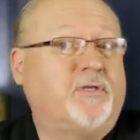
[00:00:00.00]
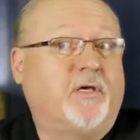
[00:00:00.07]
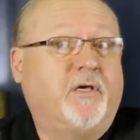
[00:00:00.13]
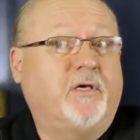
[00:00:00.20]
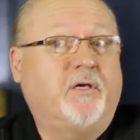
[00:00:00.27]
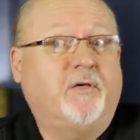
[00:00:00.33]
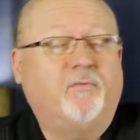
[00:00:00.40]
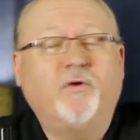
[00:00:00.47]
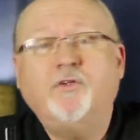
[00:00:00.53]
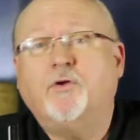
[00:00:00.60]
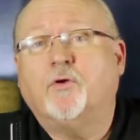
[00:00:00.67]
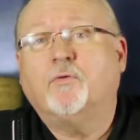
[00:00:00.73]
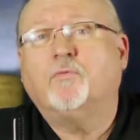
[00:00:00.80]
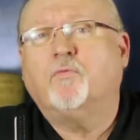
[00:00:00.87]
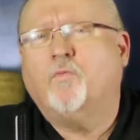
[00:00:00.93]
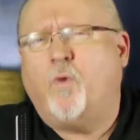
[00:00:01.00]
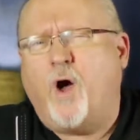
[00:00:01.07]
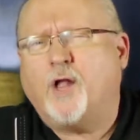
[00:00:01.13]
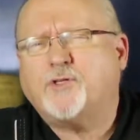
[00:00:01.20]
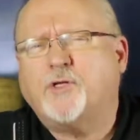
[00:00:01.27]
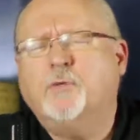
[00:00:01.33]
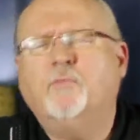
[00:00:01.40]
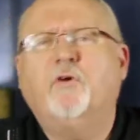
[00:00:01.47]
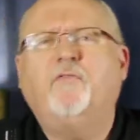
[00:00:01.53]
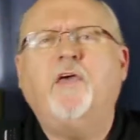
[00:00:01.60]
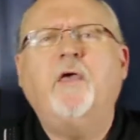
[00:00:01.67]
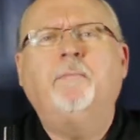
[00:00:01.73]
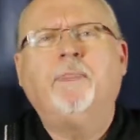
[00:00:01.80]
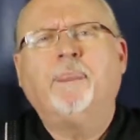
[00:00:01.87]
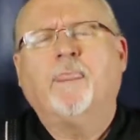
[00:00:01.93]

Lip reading: when you're watching a movie